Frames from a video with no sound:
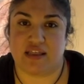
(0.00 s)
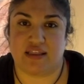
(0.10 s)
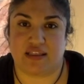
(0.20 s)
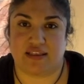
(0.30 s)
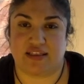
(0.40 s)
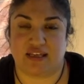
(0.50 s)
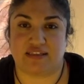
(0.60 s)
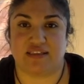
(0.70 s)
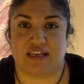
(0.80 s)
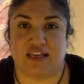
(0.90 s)
that they
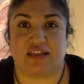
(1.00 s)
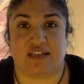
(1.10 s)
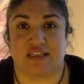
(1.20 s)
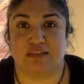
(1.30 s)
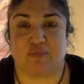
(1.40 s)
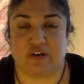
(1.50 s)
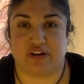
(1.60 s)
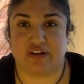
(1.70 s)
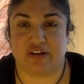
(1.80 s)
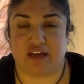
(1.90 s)
see in this
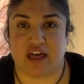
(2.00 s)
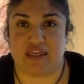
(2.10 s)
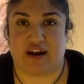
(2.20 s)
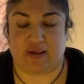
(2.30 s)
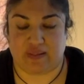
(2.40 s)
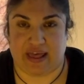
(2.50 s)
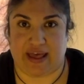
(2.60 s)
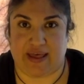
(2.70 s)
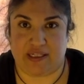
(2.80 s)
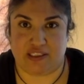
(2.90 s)
book that
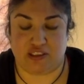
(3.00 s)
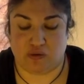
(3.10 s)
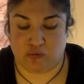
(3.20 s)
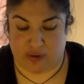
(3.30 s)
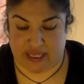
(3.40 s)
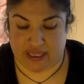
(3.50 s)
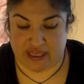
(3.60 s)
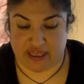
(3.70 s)
aligns with